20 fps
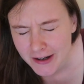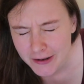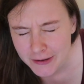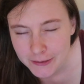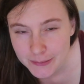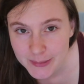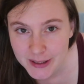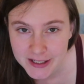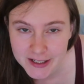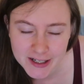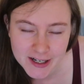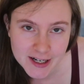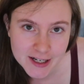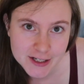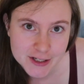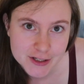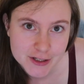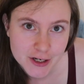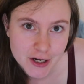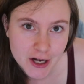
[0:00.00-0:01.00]
Oh my
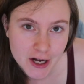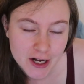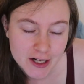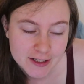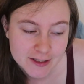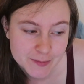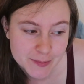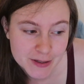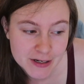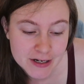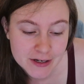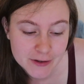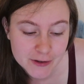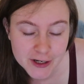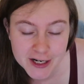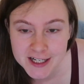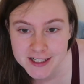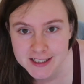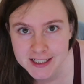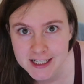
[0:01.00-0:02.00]
gosh, it's been
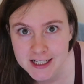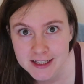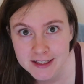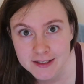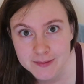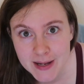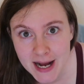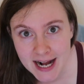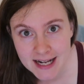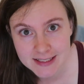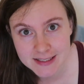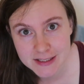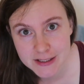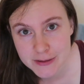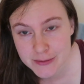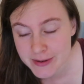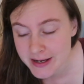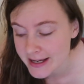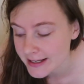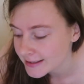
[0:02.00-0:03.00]
crazy the past
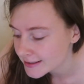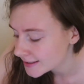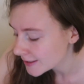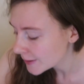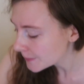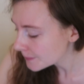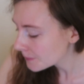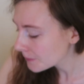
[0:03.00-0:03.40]
2 weeks.